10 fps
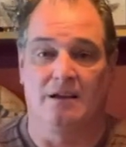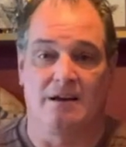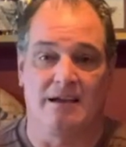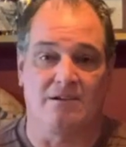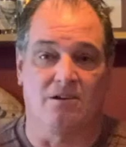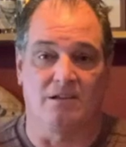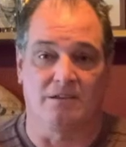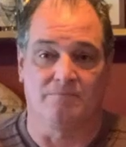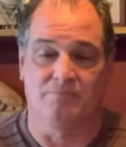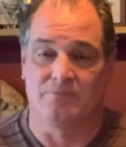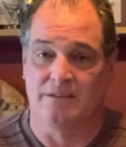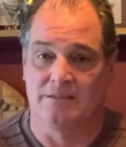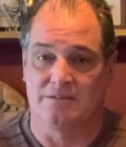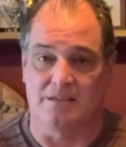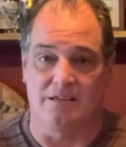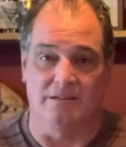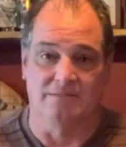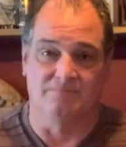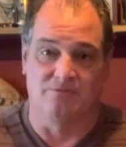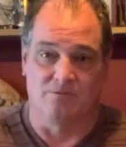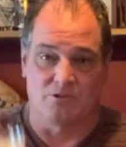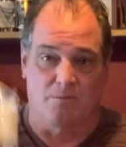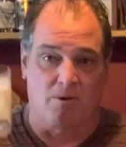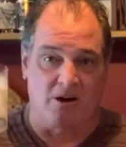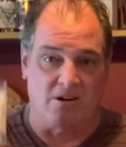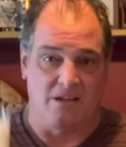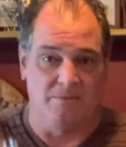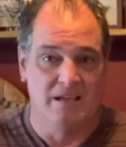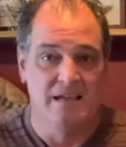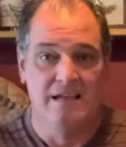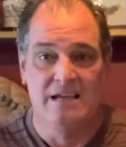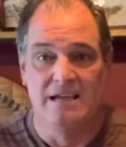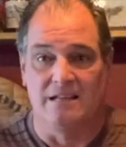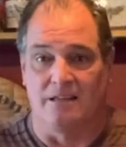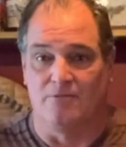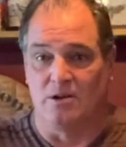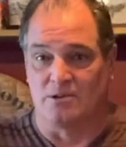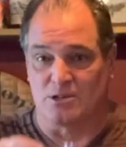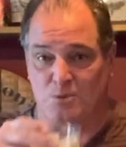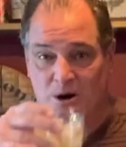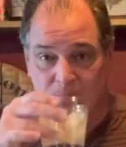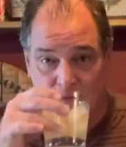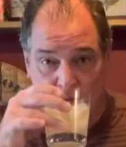non-alcoholic tequila sober malarkey. Live well and drink smart.